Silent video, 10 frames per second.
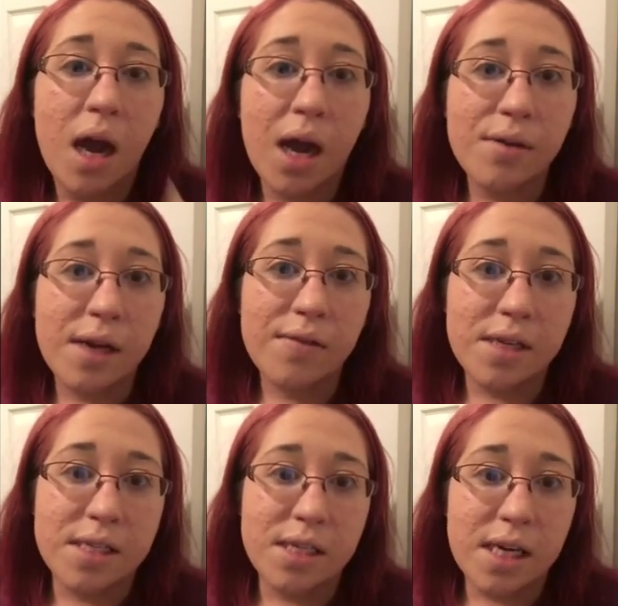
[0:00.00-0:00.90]
I would definitely
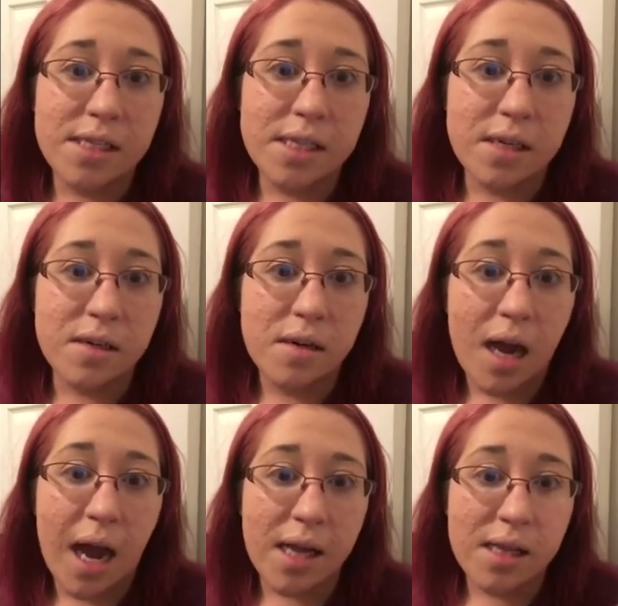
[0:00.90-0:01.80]
suggest it
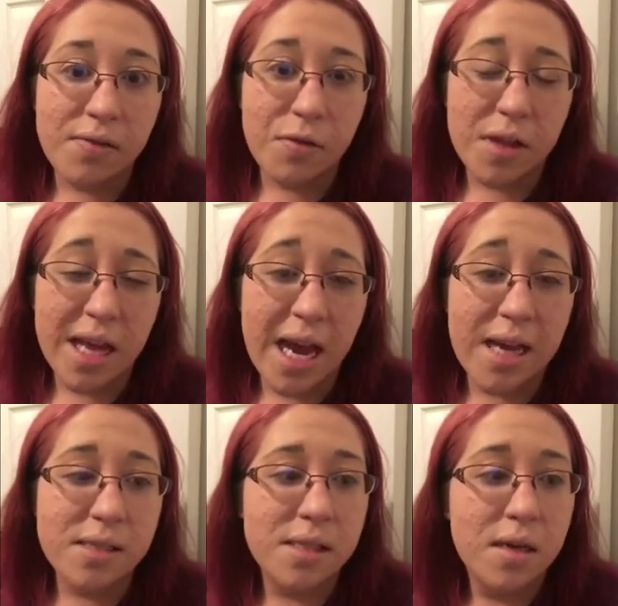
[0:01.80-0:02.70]
highly for
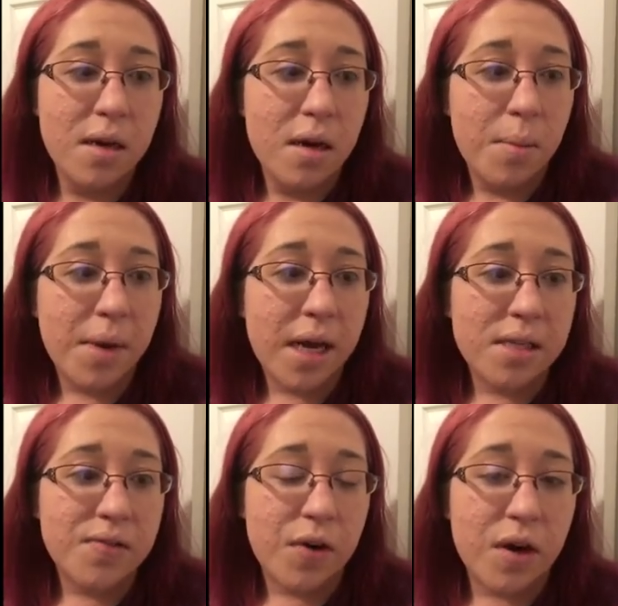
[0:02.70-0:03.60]
that. But
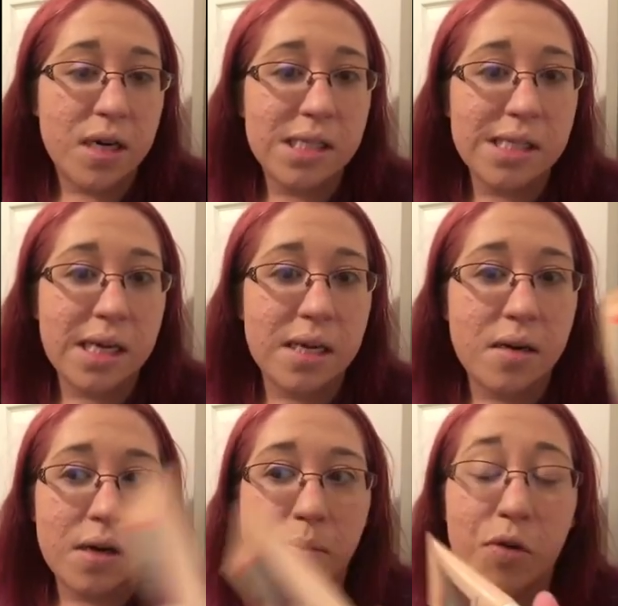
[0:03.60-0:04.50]
as far as like
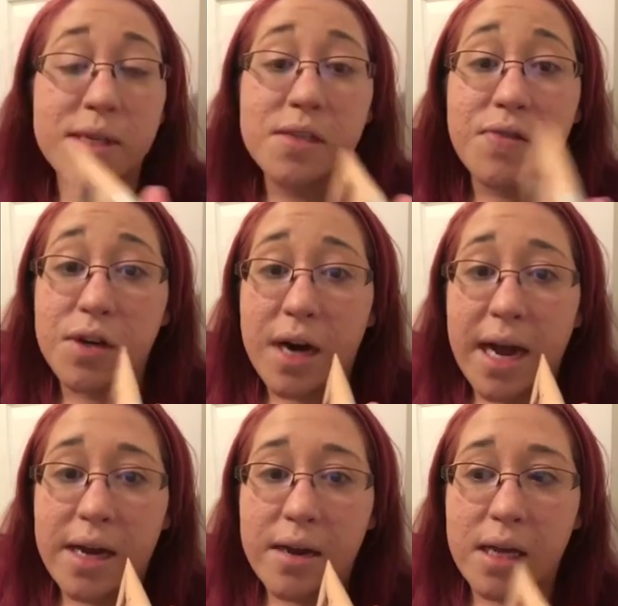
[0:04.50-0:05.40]
uh, more severe
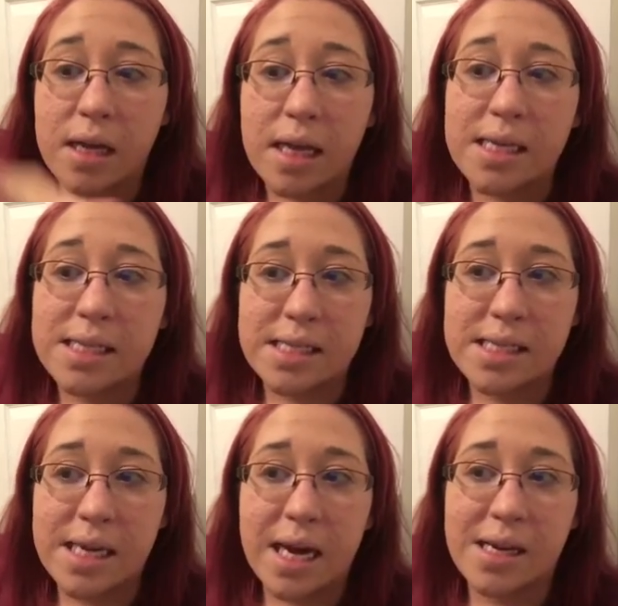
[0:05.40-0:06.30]
acne, like
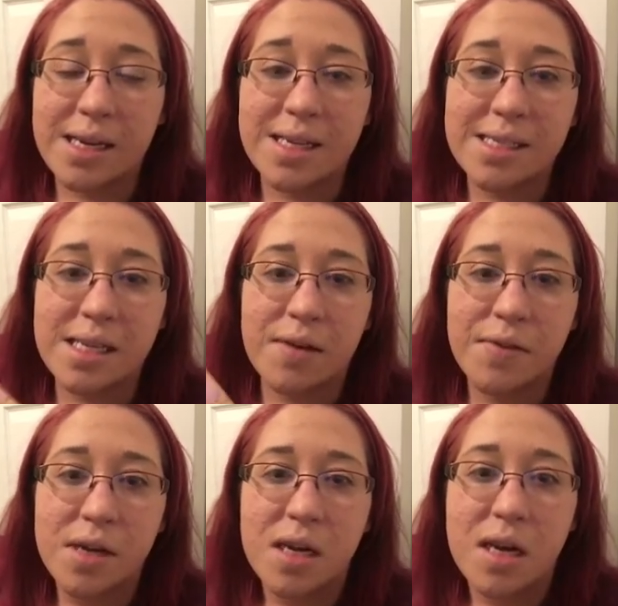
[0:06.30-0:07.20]
cystic acne and stuff,
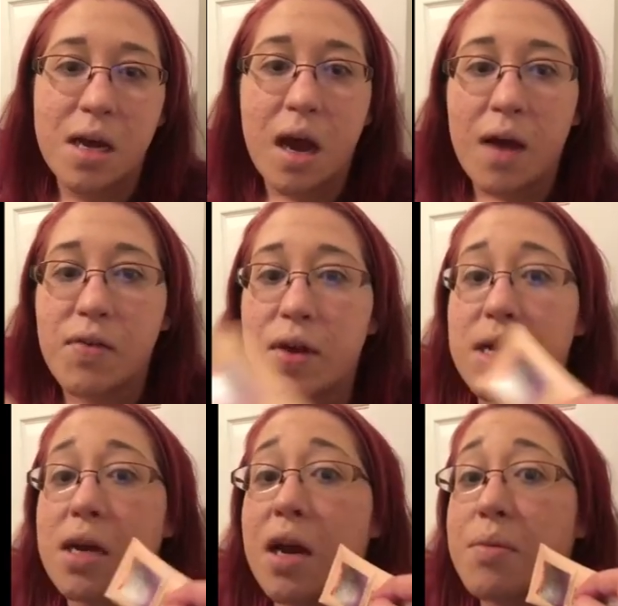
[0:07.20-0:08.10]
I feel like
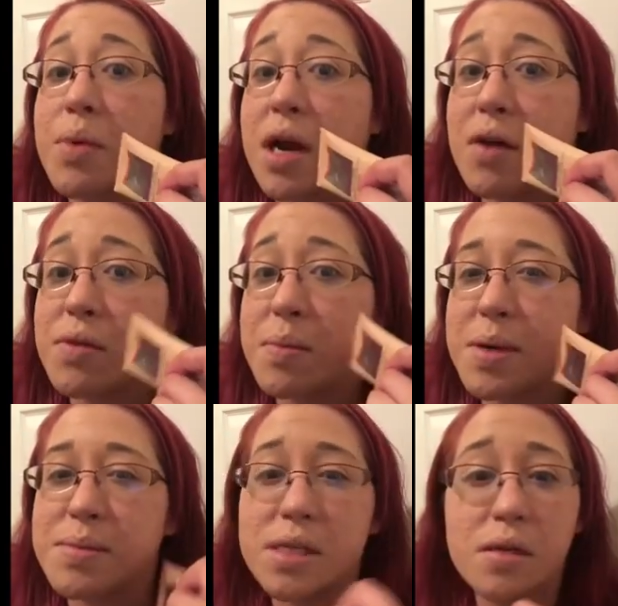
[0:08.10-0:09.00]
it kind of brought out the
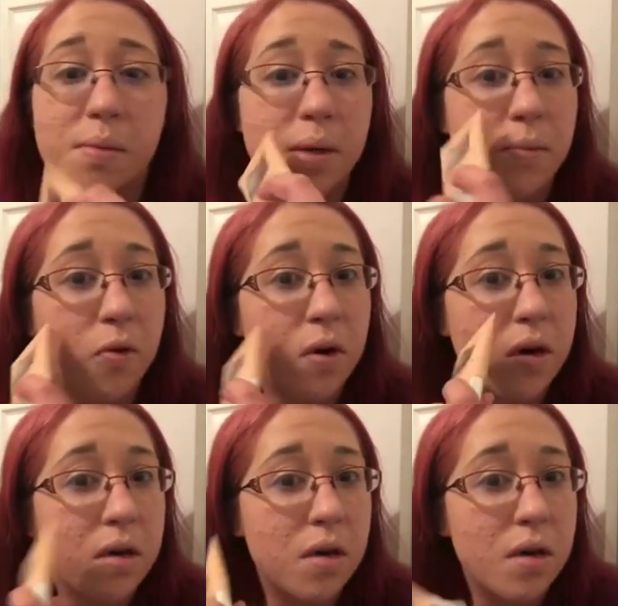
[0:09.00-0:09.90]
bumps a little bit more.